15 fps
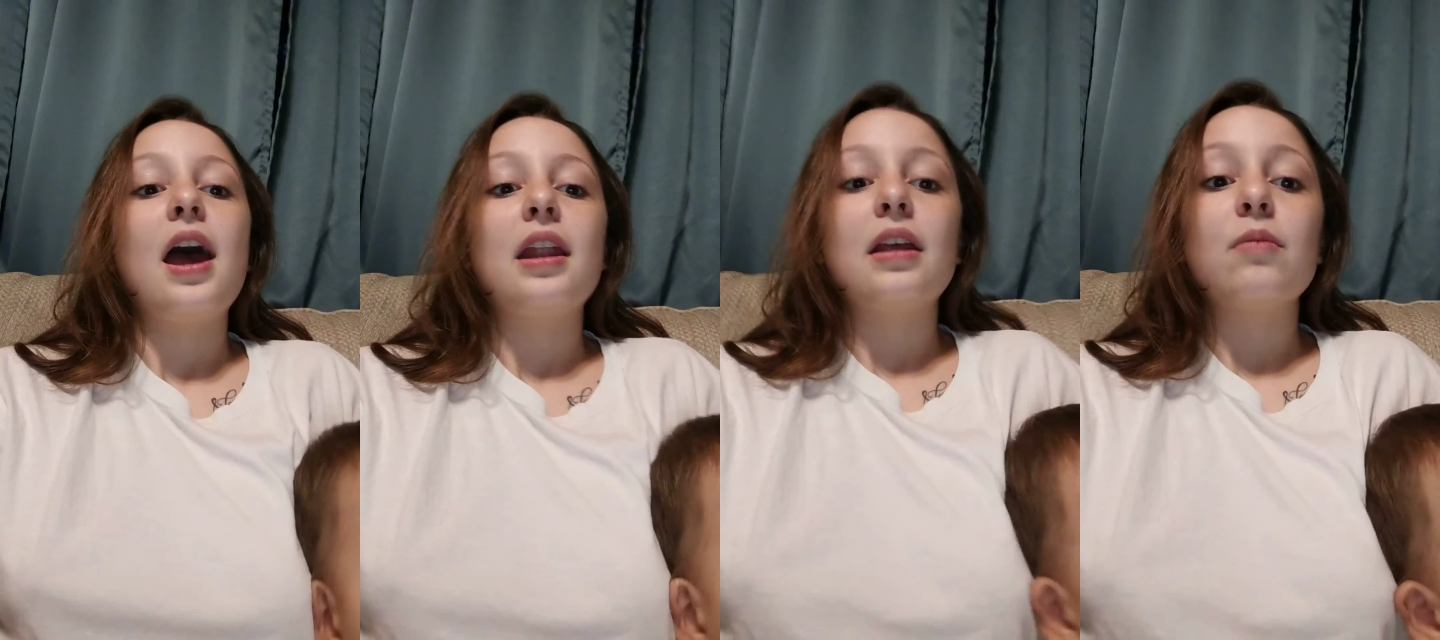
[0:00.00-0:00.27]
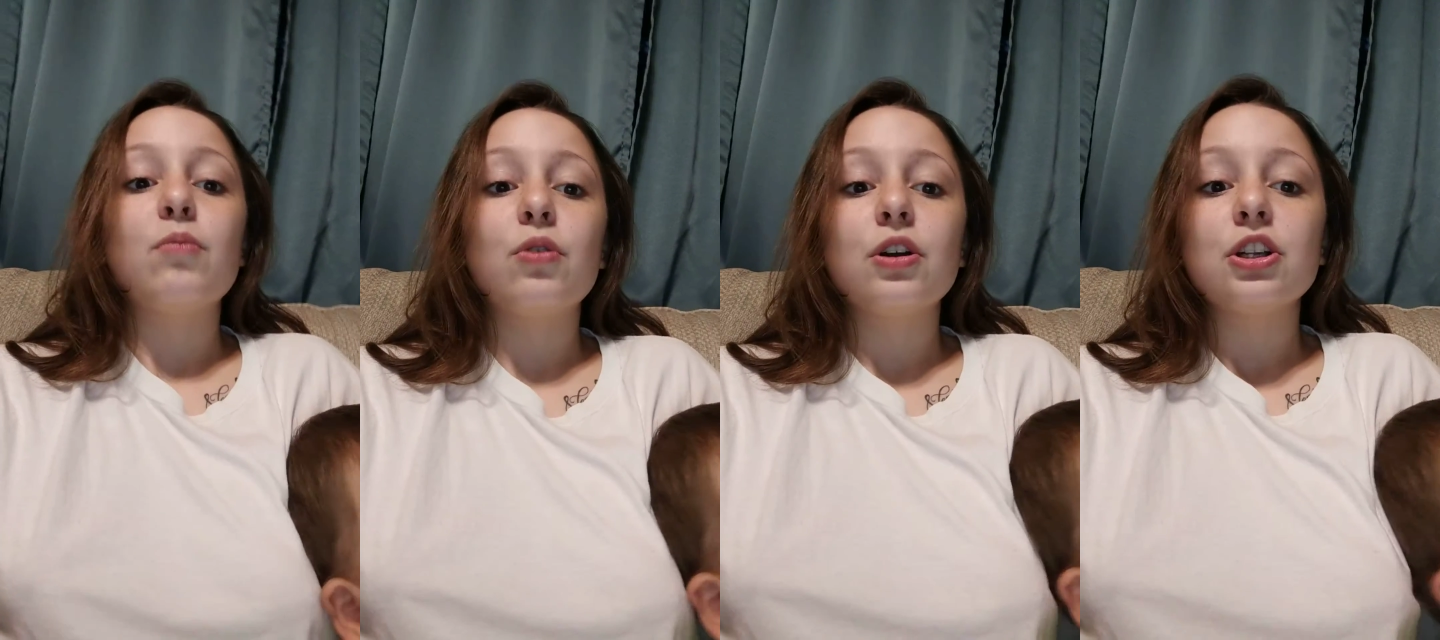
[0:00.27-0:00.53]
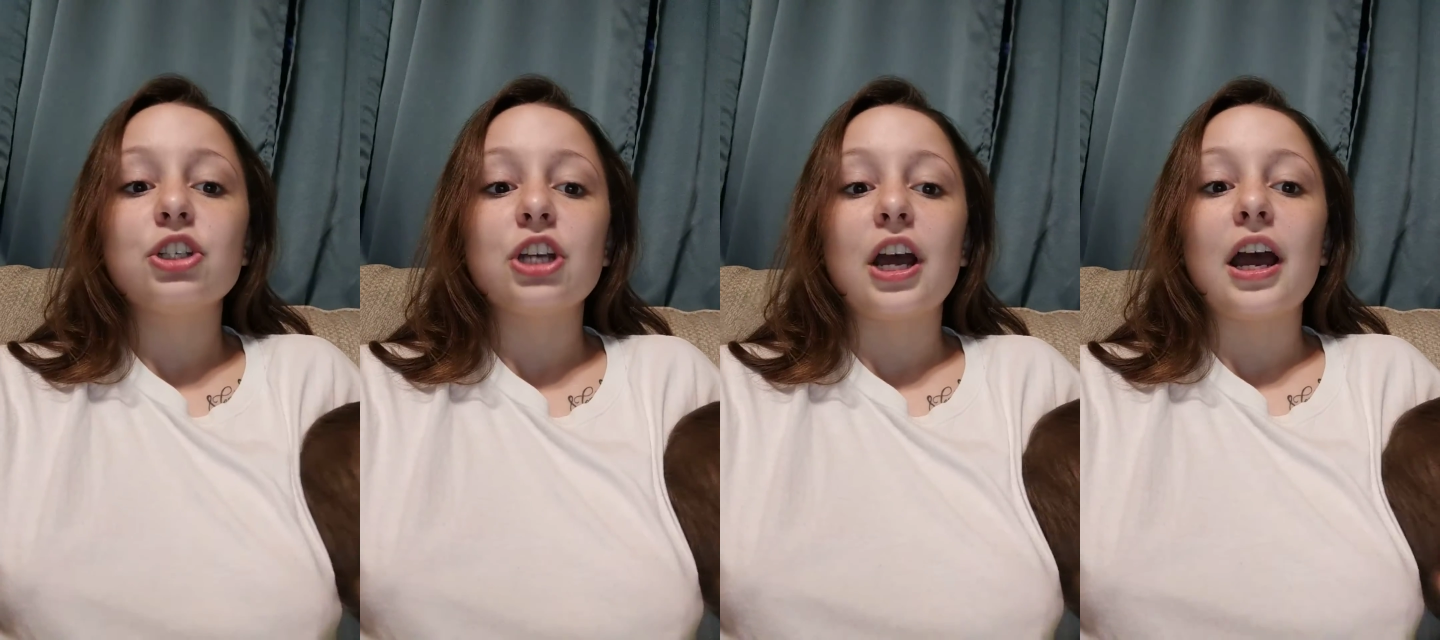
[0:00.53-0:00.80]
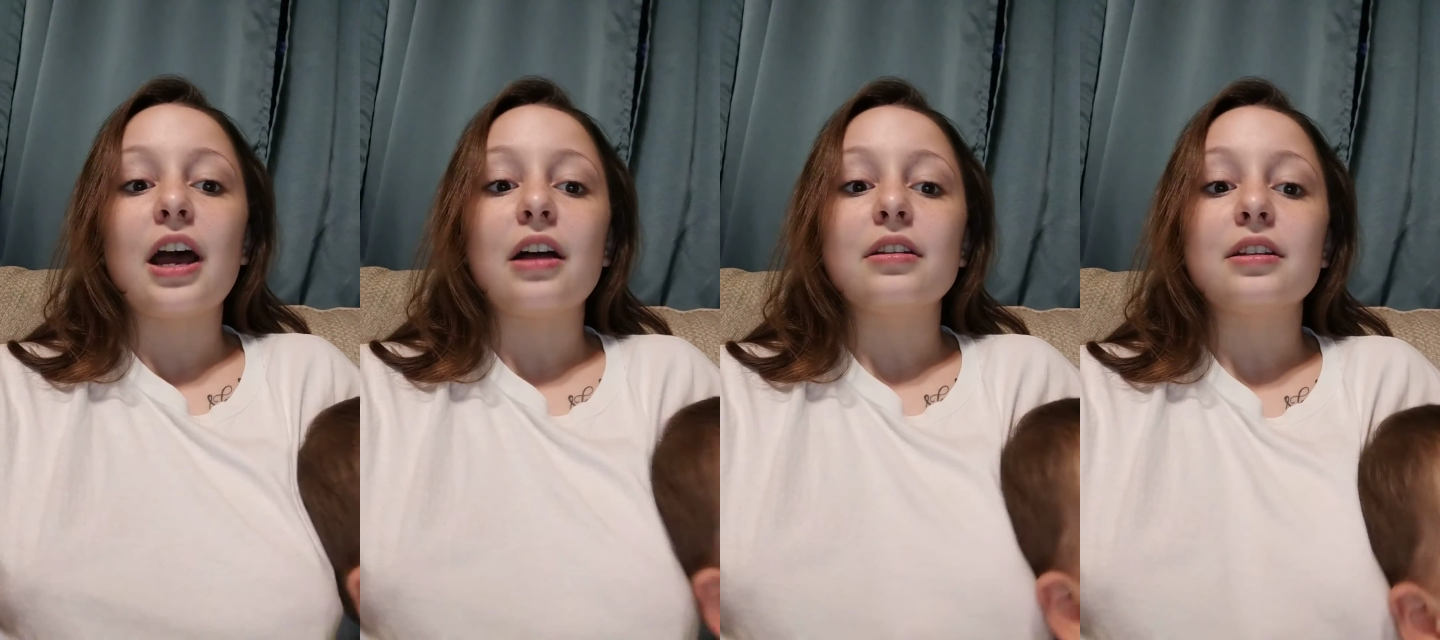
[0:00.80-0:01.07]
An unborn
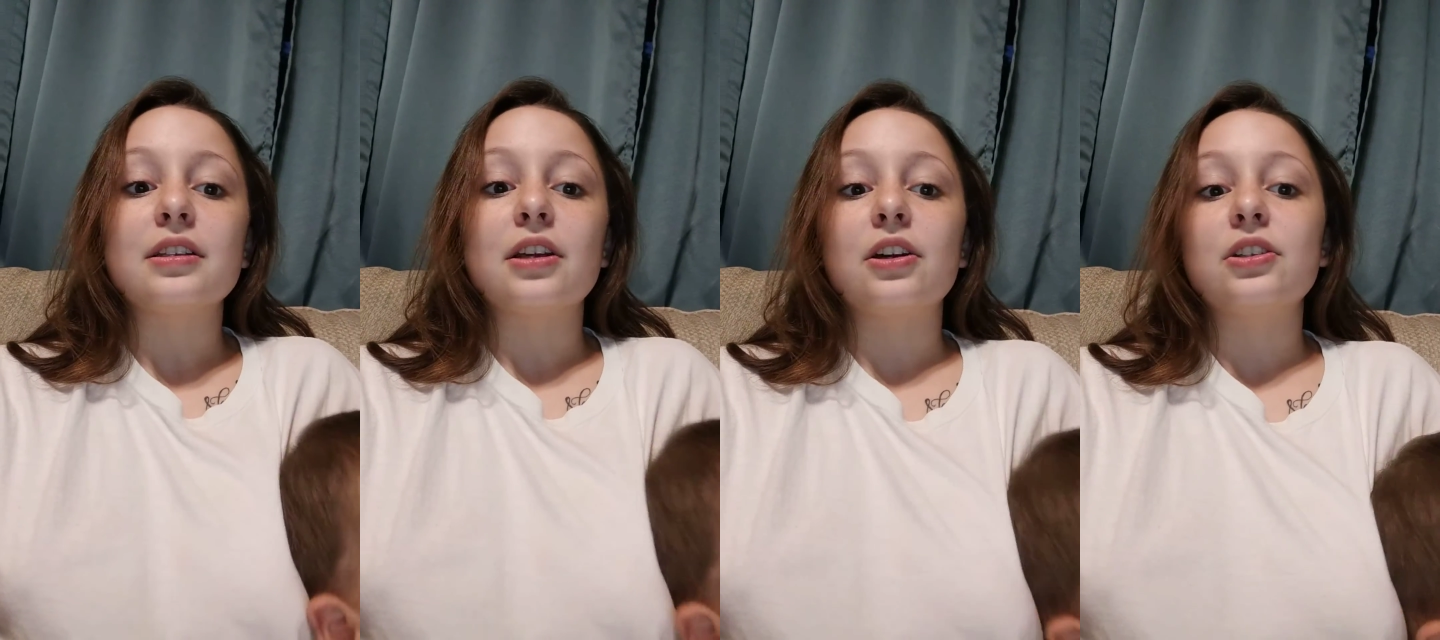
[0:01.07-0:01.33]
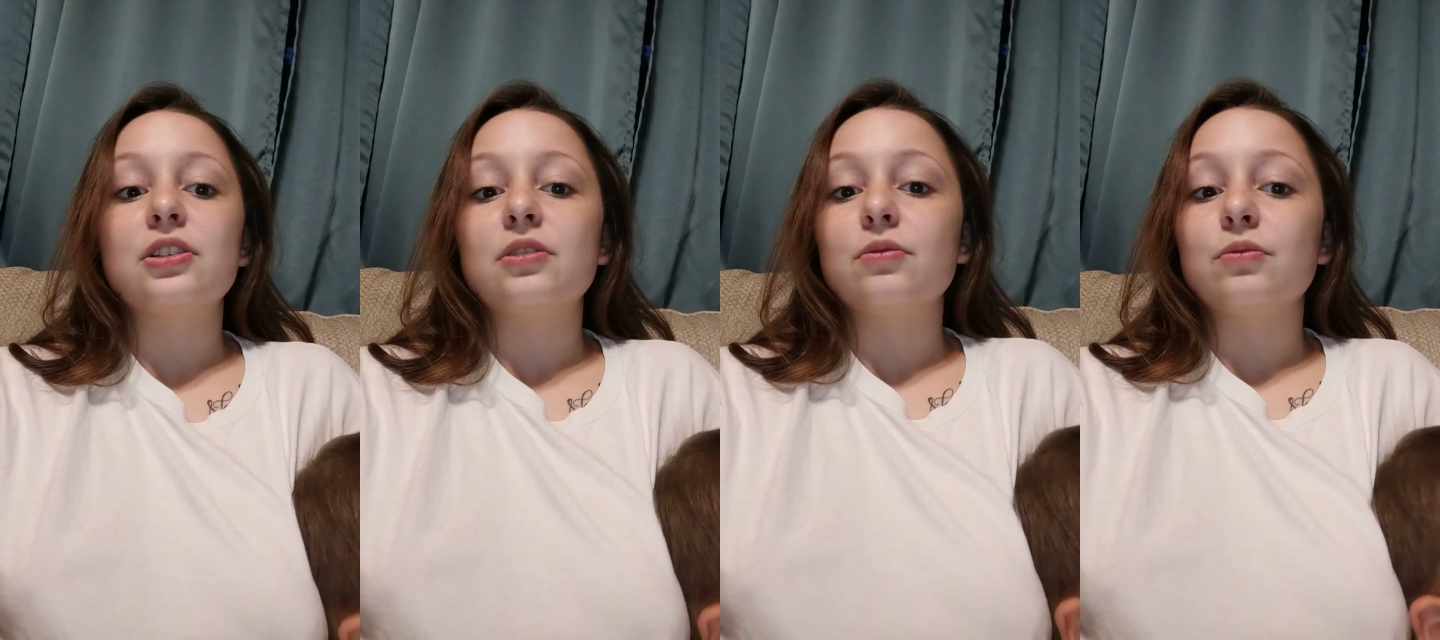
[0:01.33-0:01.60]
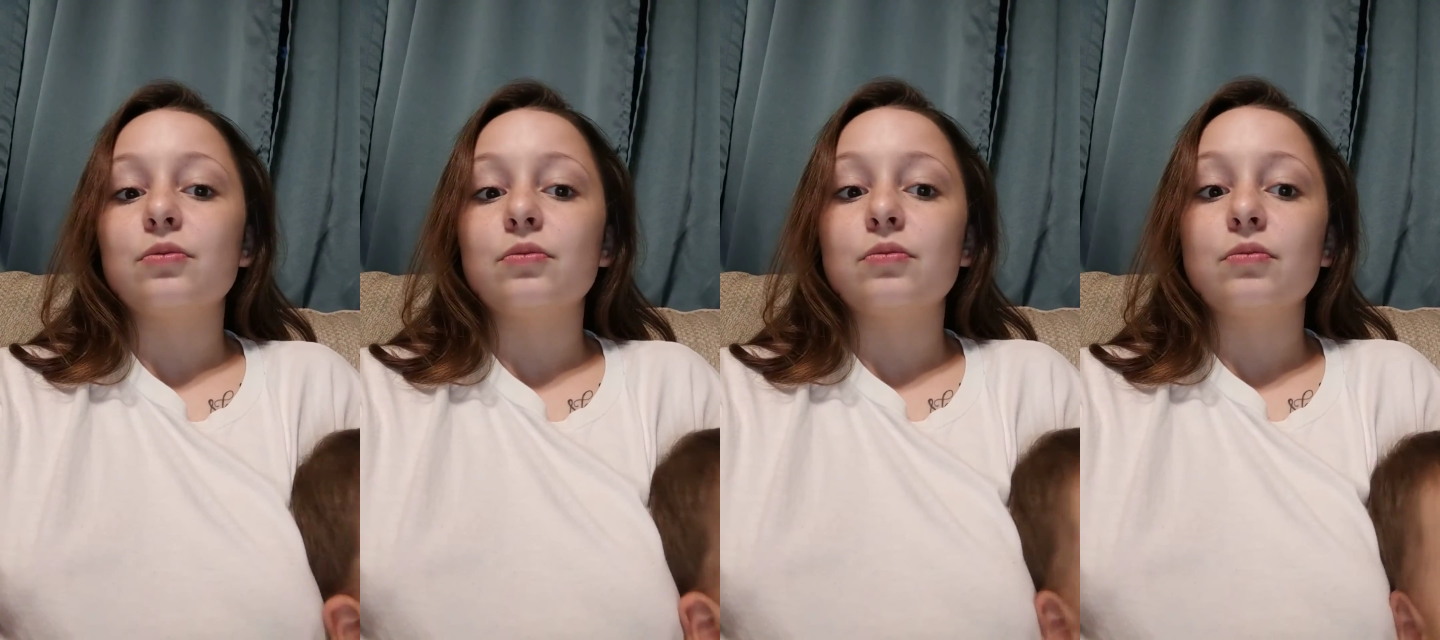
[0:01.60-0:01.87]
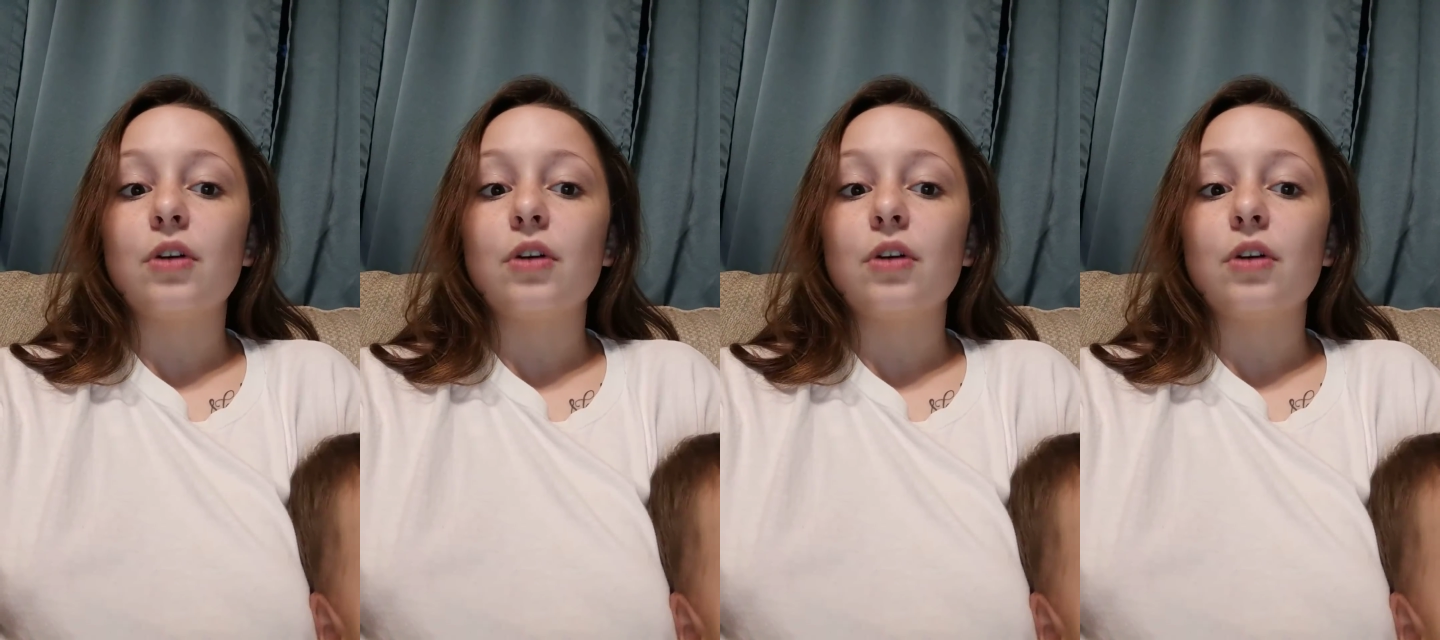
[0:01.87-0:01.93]
child is also